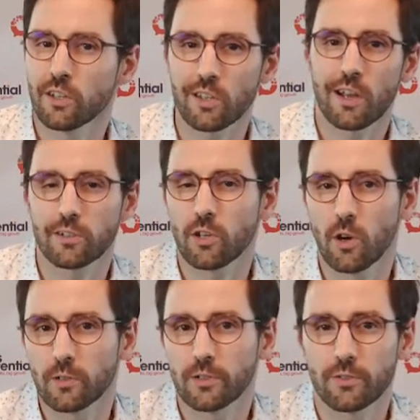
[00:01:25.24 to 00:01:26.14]
dark
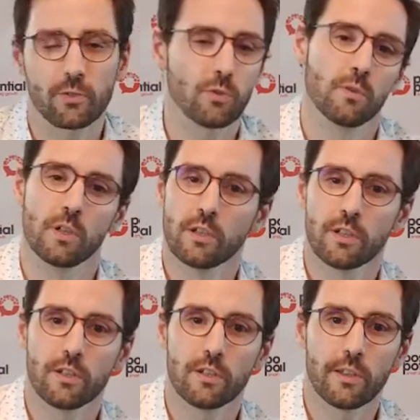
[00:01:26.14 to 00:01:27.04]
colors, so
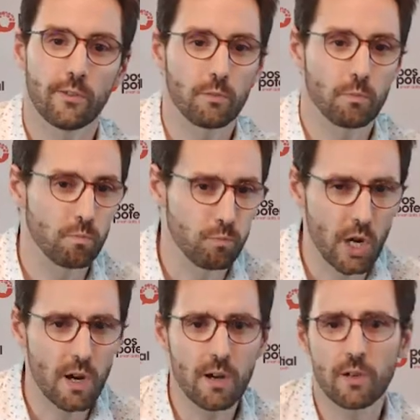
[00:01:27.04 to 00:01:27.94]
either
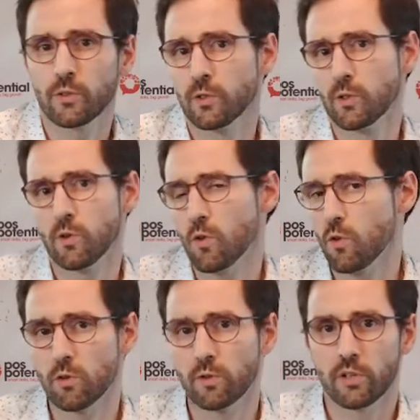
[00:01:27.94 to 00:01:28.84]
brown
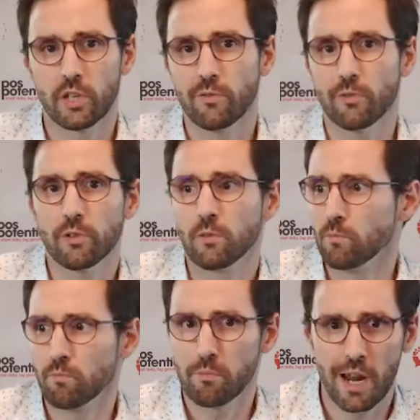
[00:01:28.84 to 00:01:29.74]
or even
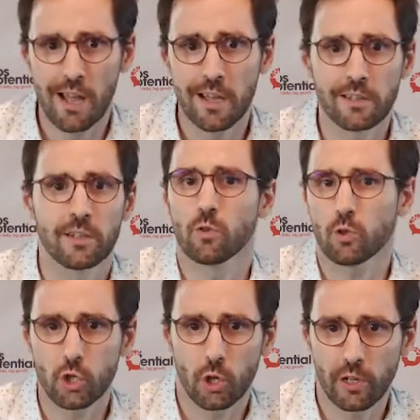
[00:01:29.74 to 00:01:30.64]
black or
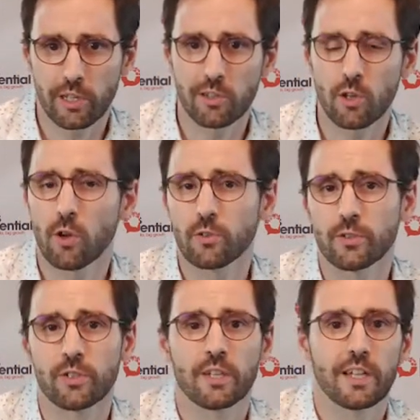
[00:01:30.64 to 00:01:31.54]
chocolate
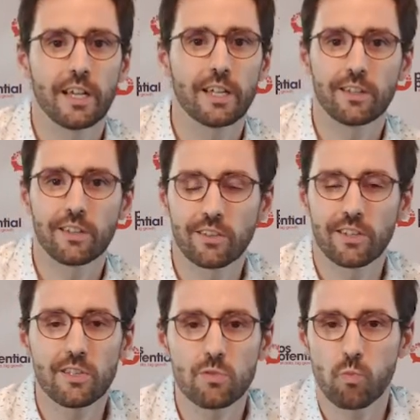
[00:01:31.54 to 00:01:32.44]
colors, and
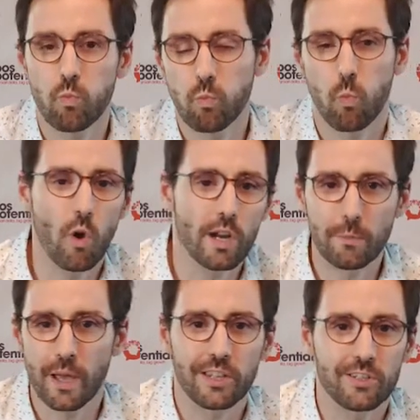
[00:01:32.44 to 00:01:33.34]
this
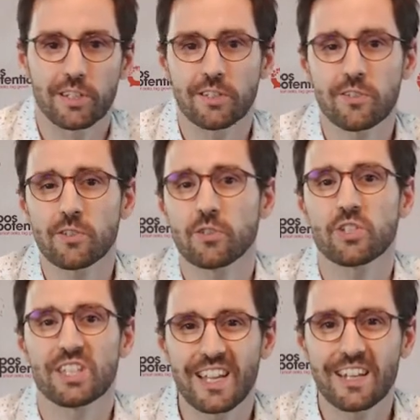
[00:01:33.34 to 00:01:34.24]
white packaging is going to
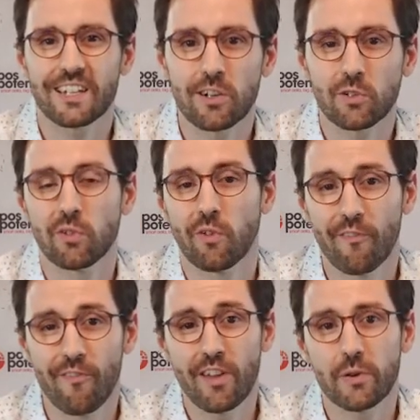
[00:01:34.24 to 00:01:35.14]
stand out
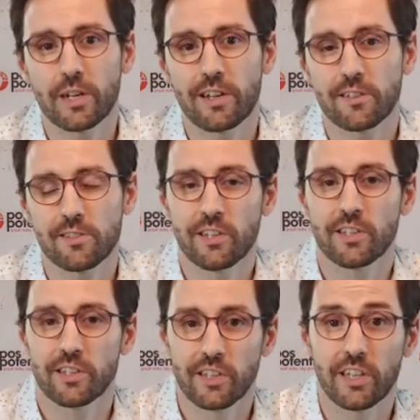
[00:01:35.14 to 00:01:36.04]
very nicely
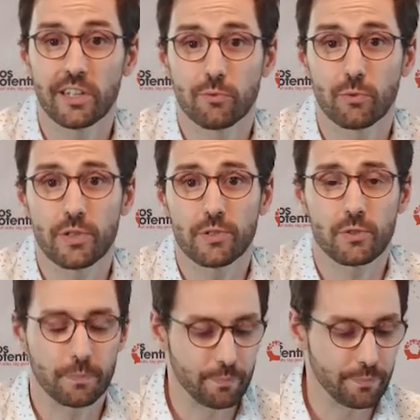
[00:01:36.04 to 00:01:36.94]
in the freezers.